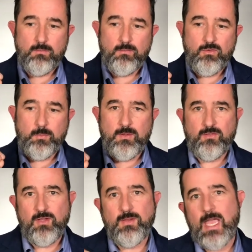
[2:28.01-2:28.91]

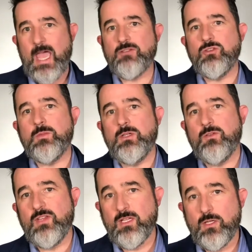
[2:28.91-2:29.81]
specific
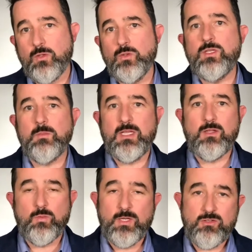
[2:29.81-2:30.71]
attributes, include them in
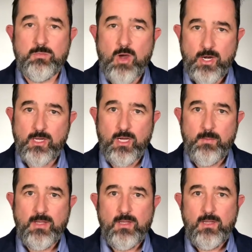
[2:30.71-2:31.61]
the rich
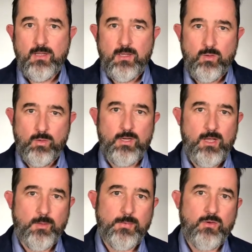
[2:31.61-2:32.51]
markup in order to
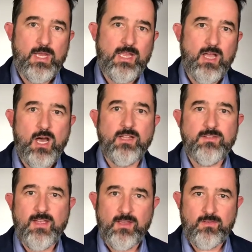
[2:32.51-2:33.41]
help create
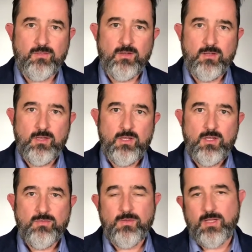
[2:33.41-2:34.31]
context
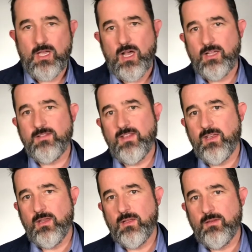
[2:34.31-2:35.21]
for the
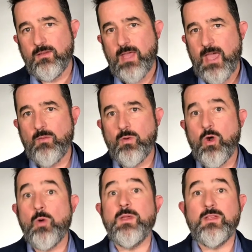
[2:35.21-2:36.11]
content that we're
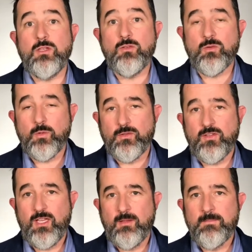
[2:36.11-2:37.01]
hoping the user will
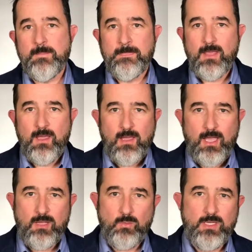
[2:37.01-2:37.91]
see.
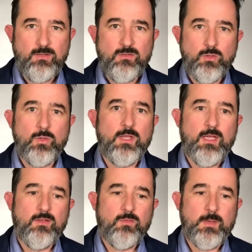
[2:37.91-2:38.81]
And we do
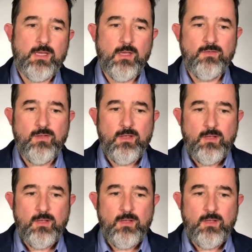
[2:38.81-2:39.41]
this because,